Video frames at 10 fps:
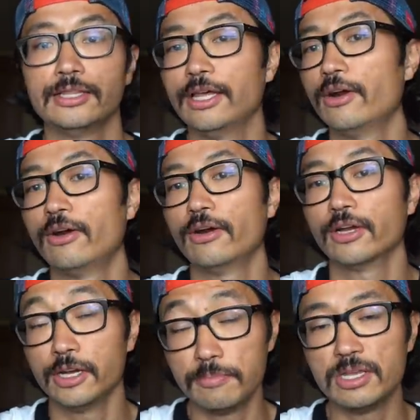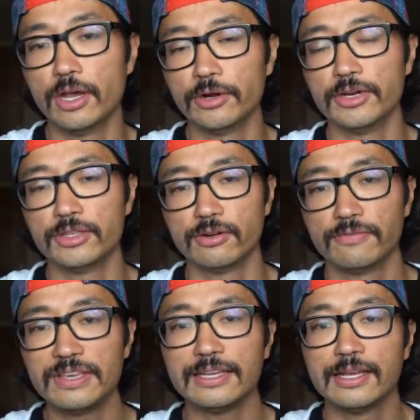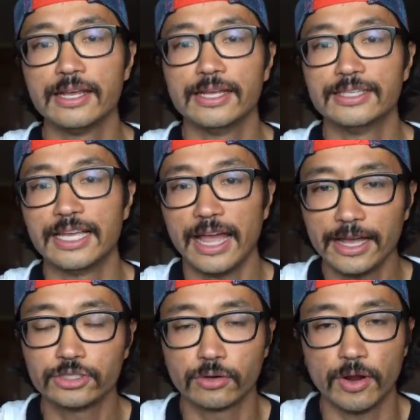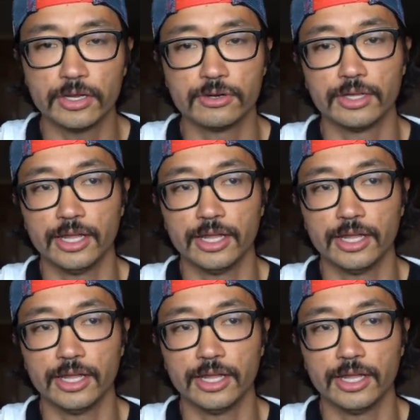that are gonna be underneath your feet, is that as you're running, you're